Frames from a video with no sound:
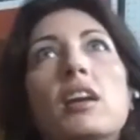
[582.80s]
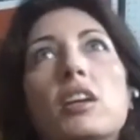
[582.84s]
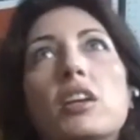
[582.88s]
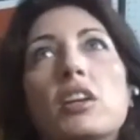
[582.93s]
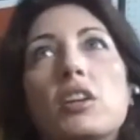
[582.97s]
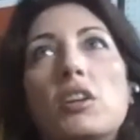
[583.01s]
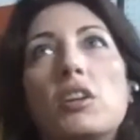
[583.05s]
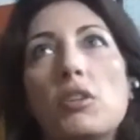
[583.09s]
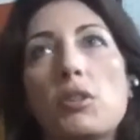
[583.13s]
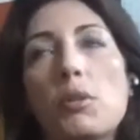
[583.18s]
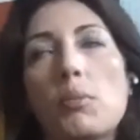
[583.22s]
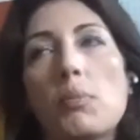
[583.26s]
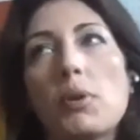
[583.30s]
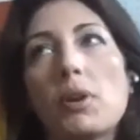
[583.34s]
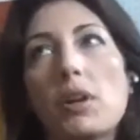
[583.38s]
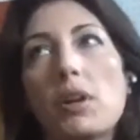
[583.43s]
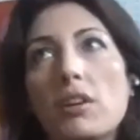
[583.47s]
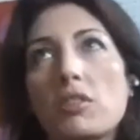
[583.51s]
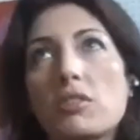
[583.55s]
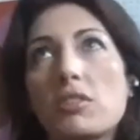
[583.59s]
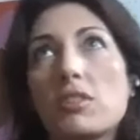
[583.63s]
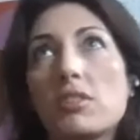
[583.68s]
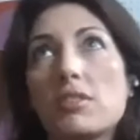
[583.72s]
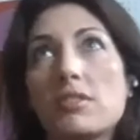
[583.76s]
the
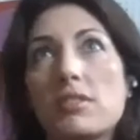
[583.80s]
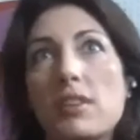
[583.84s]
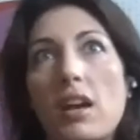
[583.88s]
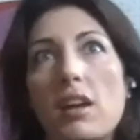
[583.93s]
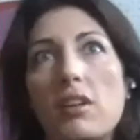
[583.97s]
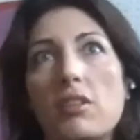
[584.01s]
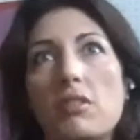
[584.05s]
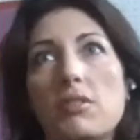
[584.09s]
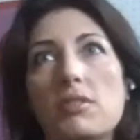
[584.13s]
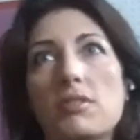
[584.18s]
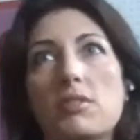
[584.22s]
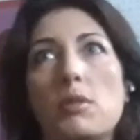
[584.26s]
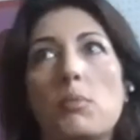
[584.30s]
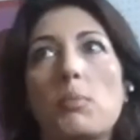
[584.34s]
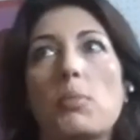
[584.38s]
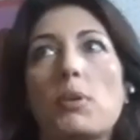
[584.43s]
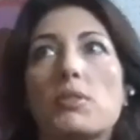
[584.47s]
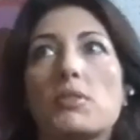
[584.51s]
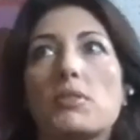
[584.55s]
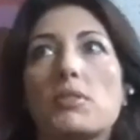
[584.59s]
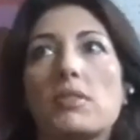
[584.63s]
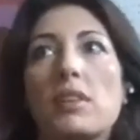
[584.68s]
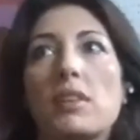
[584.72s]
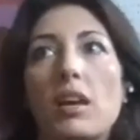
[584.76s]
production designer is the
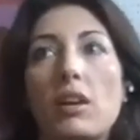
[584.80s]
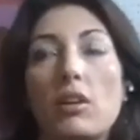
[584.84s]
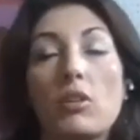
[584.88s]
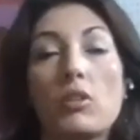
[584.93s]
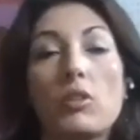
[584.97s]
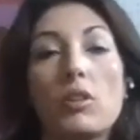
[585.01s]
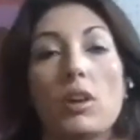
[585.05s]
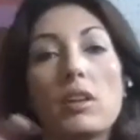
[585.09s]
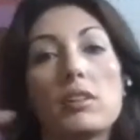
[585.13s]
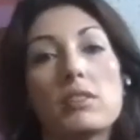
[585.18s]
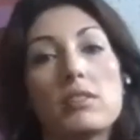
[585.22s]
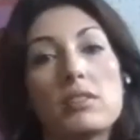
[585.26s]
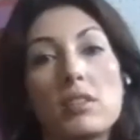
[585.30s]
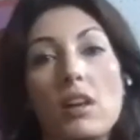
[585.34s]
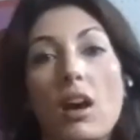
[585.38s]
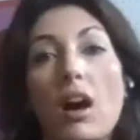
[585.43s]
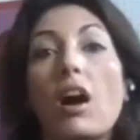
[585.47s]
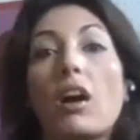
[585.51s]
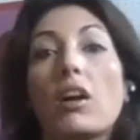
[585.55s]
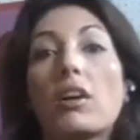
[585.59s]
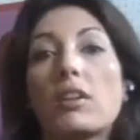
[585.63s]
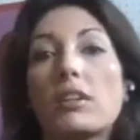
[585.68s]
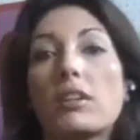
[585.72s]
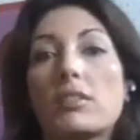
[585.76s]
person that creates the
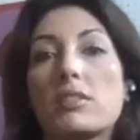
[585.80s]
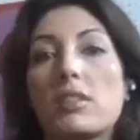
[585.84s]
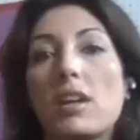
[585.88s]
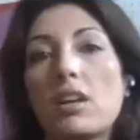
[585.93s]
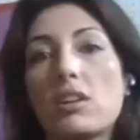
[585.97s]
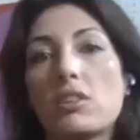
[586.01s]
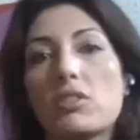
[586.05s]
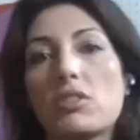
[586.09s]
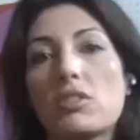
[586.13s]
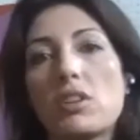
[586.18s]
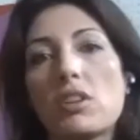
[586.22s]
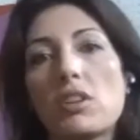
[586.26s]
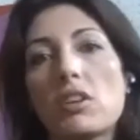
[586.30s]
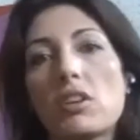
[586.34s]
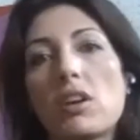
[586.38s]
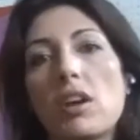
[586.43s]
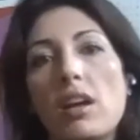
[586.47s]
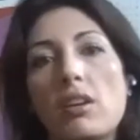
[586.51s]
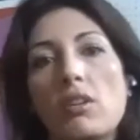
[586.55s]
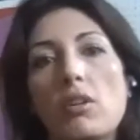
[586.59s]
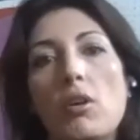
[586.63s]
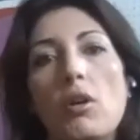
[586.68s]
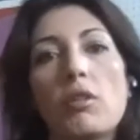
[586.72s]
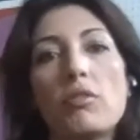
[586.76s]
architecture
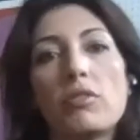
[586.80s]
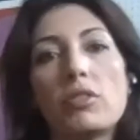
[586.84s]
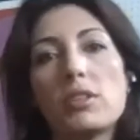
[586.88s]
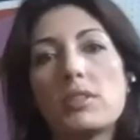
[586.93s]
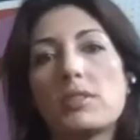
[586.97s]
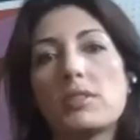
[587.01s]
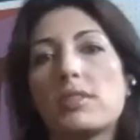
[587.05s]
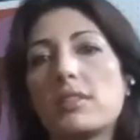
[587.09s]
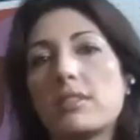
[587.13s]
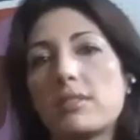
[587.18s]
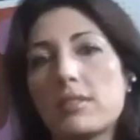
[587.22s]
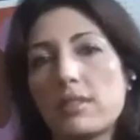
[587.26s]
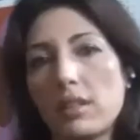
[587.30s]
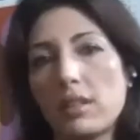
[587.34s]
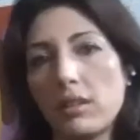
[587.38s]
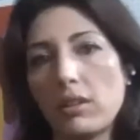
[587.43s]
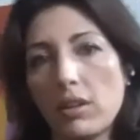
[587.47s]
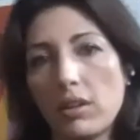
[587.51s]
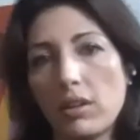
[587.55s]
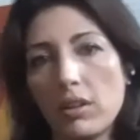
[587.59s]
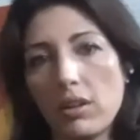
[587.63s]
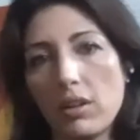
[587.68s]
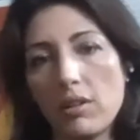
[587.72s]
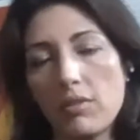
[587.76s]
and oversees the
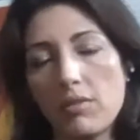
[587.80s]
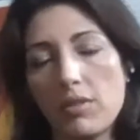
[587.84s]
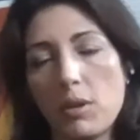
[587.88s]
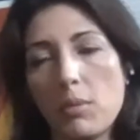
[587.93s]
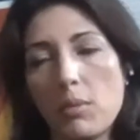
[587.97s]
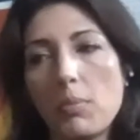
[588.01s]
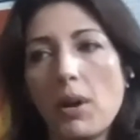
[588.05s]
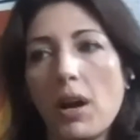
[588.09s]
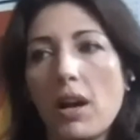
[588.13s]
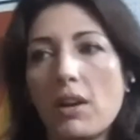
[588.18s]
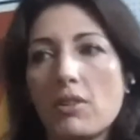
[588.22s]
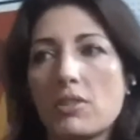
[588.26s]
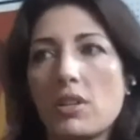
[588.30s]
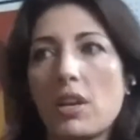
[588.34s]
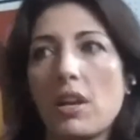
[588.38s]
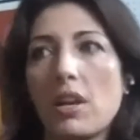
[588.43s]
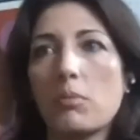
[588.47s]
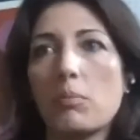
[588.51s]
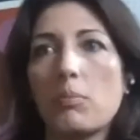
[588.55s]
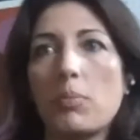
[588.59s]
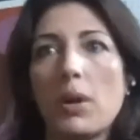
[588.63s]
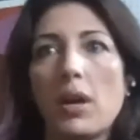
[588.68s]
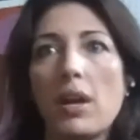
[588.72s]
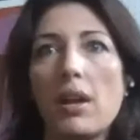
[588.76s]
look of the
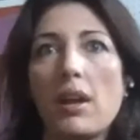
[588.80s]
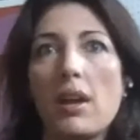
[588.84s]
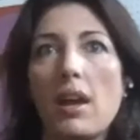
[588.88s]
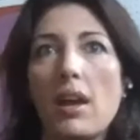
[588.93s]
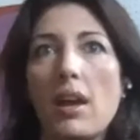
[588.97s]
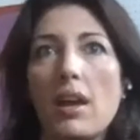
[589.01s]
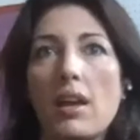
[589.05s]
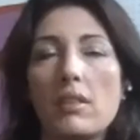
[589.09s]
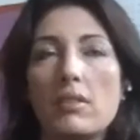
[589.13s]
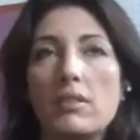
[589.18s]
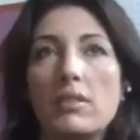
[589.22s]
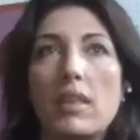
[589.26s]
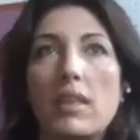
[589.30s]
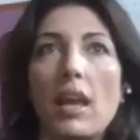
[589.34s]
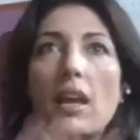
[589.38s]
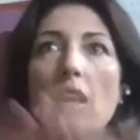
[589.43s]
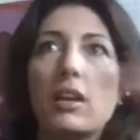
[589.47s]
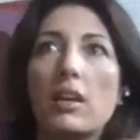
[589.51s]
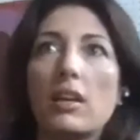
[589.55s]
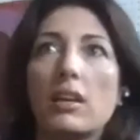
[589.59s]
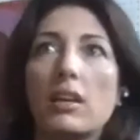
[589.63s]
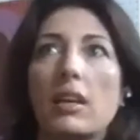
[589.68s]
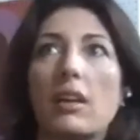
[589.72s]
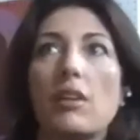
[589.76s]
project, but
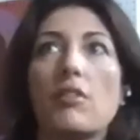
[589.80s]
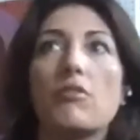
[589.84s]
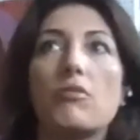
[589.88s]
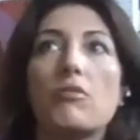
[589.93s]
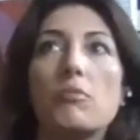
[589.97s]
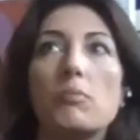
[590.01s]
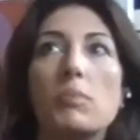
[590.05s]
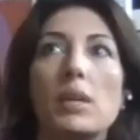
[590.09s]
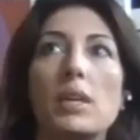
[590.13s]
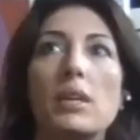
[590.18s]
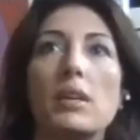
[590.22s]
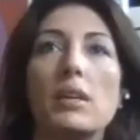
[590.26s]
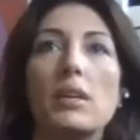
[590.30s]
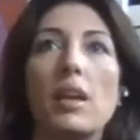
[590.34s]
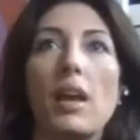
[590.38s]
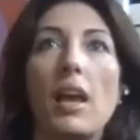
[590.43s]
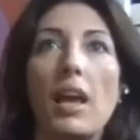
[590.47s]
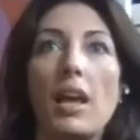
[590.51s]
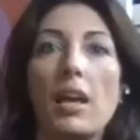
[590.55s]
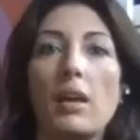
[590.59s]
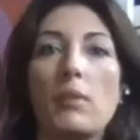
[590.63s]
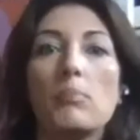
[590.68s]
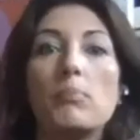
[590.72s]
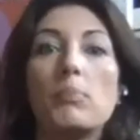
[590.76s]
they give me
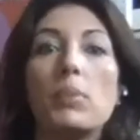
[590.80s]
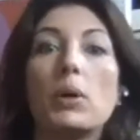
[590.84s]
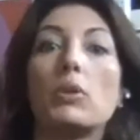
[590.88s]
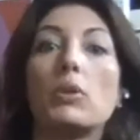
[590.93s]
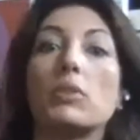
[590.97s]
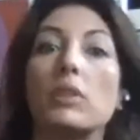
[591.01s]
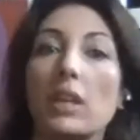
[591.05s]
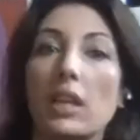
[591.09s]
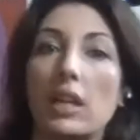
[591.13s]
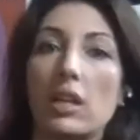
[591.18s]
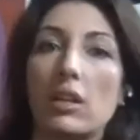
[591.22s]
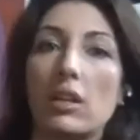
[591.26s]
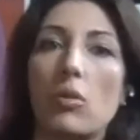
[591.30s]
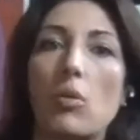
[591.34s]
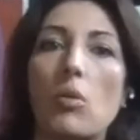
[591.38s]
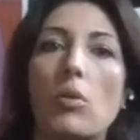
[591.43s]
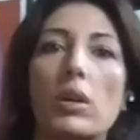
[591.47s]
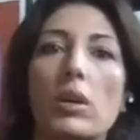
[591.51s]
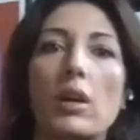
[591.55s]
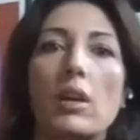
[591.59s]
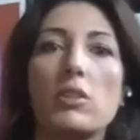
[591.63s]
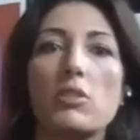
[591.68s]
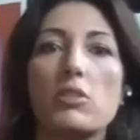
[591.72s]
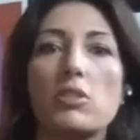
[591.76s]
a building
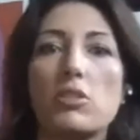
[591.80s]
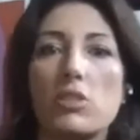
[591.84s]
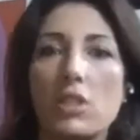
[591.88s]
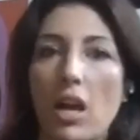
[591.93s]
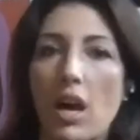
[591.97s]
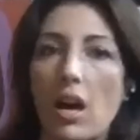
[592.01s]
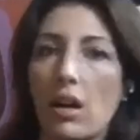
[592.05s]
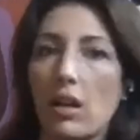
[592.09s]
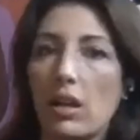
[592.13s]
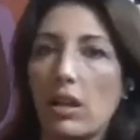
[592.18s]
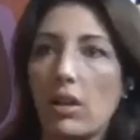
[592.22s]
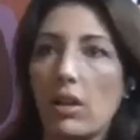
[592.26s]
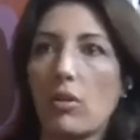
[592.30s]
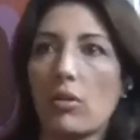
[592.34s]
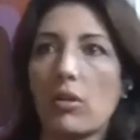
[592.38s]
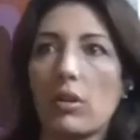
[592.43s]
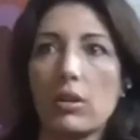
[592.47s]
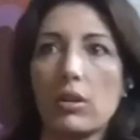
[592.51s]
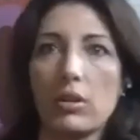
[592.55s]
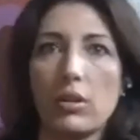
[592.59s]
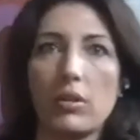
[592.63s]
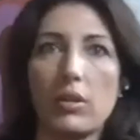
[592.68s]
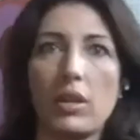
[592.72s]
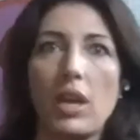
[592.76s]
or a shell or
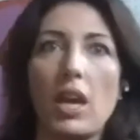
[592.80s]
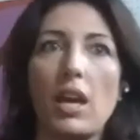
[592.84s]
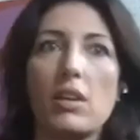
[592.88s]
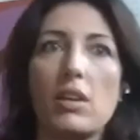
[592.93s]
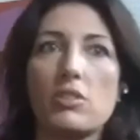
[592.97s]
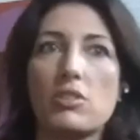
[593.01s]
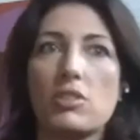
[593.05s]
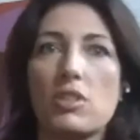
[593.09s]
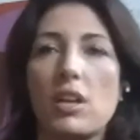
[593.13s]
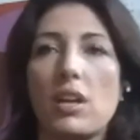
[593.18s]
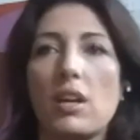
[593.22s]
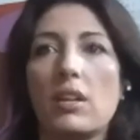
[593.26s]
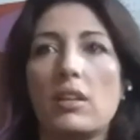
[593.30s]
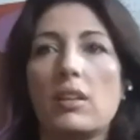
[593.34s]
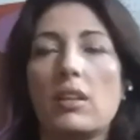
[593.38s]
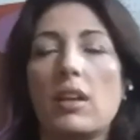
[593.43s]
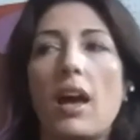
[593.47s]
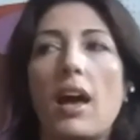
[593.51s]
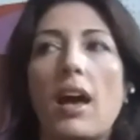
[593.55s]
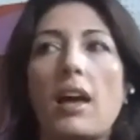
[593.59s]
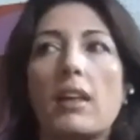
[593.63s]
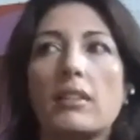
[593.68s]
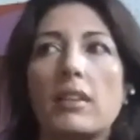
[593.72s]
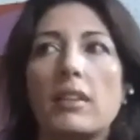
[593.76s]
a location.
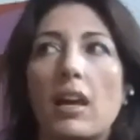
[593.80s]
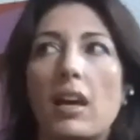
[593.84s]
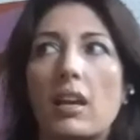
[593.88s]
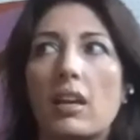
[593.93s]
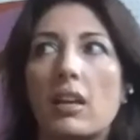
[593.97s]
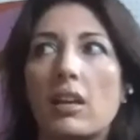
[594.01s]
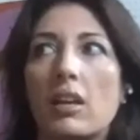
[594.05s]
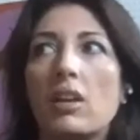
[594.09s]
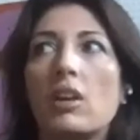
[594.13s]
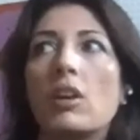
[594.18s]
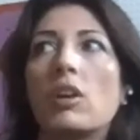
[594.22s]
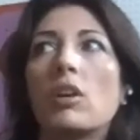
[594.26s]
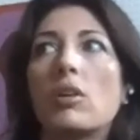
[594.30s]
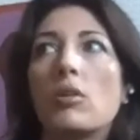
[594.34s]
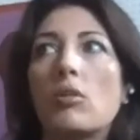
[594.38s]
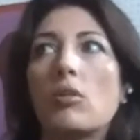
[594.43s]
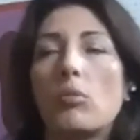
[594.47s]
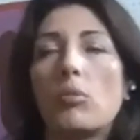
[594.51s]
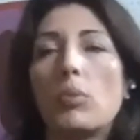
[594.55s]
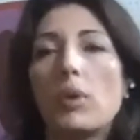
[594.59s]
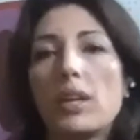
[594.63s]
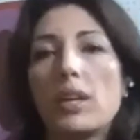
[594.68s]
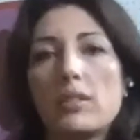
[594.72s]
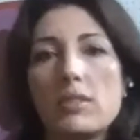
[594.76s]
And like
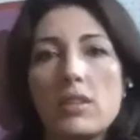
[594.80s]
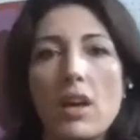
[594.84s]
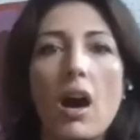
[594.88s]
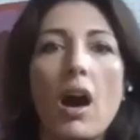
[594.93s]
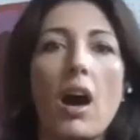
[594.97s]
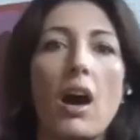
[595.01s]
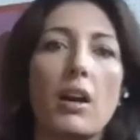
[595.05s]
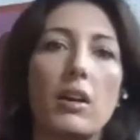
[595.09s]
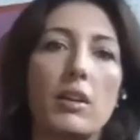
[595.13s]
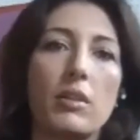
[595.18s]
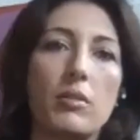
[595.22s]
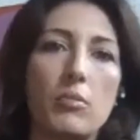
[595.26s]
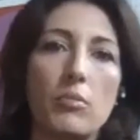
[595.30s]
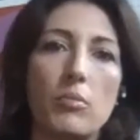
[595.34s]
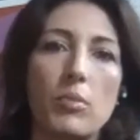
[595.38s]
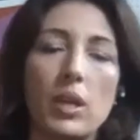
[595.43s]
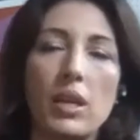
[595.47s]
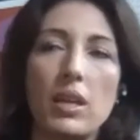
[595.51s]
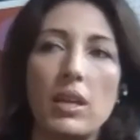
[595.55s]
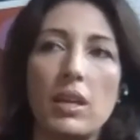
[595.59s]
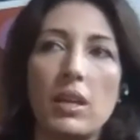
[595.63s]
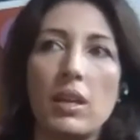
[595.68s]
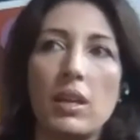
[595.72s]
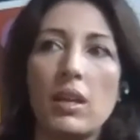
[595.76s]
we talk and
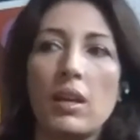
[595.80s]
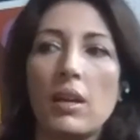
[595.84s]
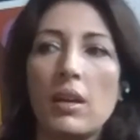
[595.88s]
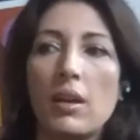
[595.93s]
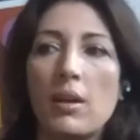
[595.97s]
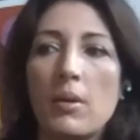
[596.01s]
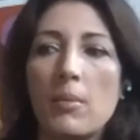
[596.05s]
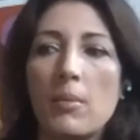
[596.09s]
we